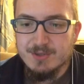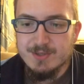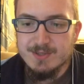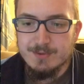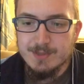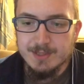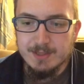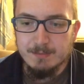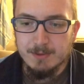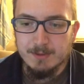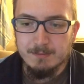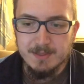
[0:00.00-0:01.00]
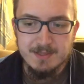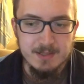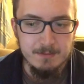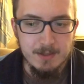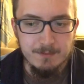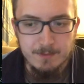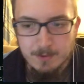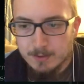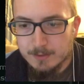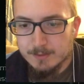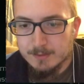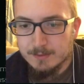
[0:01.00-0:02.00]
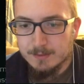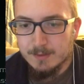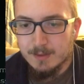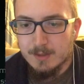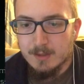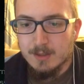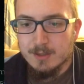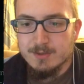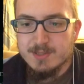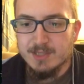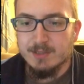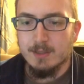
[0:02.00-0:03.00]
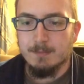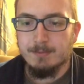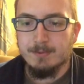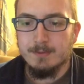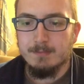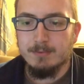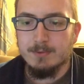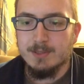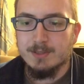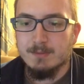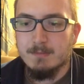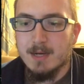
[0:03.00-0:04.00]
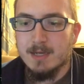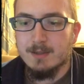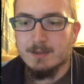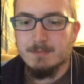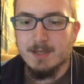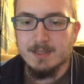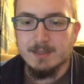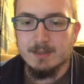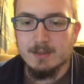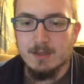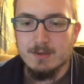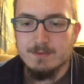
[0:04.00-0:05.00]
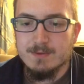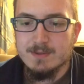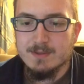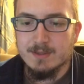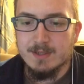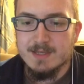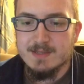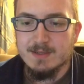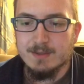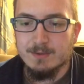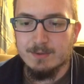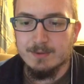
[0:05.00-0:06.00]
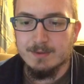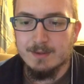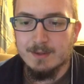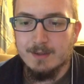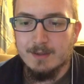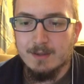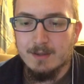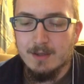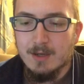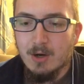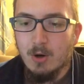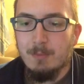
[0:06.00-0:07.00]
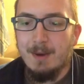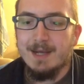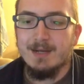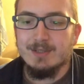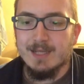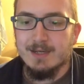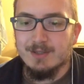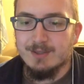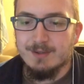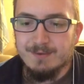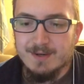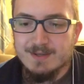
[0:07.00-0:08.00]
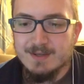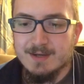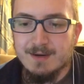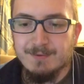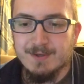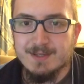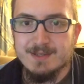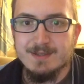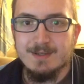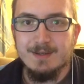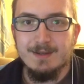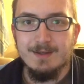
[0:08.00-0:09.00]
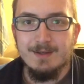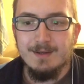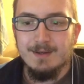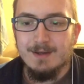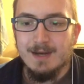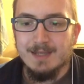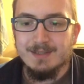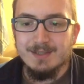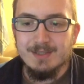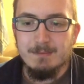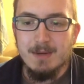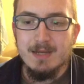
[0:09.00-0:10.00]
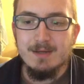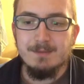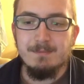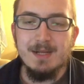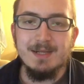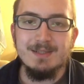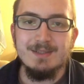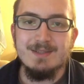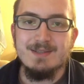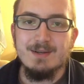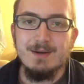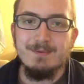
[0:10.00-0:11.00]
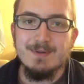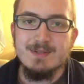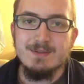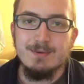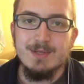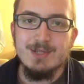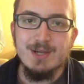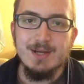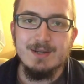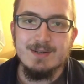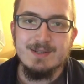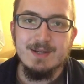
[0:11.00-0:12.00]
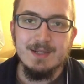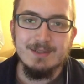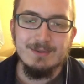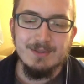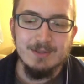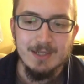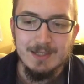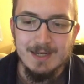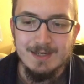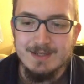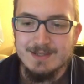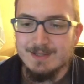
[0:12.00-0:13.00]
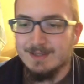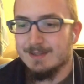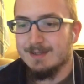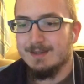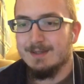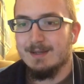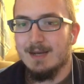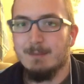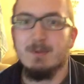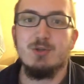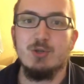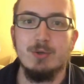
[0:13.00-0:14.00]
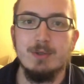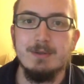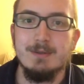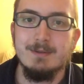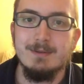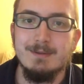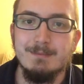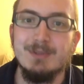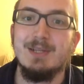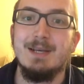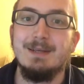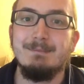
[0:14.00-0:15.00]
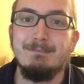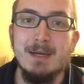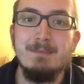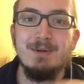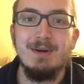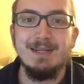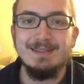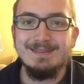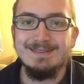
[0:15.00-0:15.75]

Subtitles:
is readable but somehow wrong. You sit up, pulling the mylar blanket close against the cold. Oh my god, I got the reference. I think the mylar blanket is a reference to Hitchhiker's Guide to the Galaxy. I'm not sure, but I might be right.